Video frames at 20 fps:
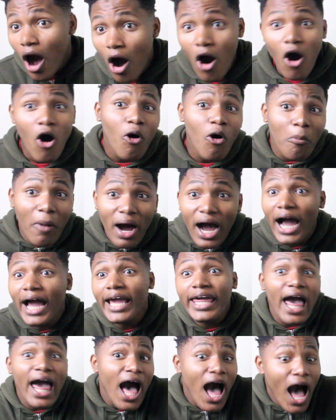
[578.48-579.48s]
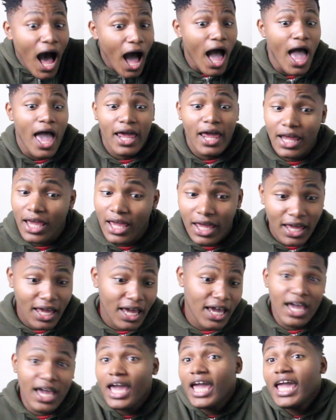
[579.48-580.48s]
Oh, my God.
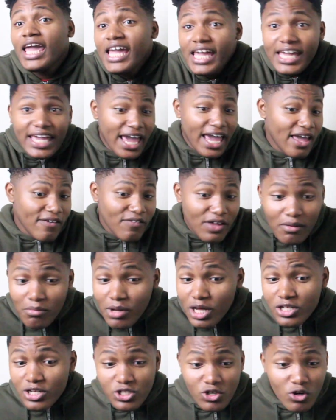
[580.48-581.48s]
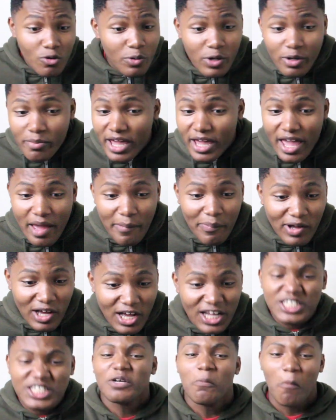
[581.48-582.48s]
He gave him a Superman
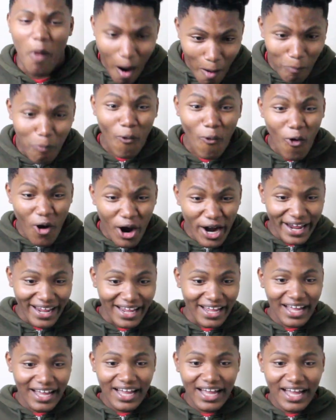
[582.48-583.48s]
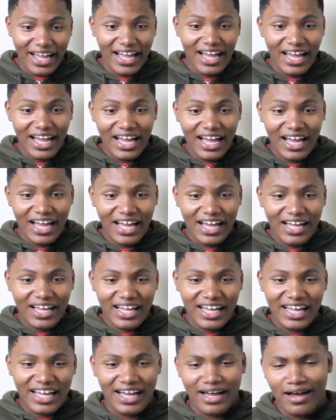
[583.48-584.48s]
punch. My boy.
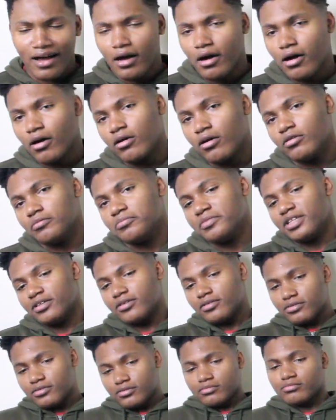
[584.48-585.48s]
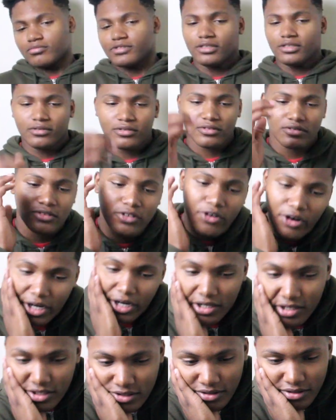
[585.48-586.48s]
Oh man, that's crazy.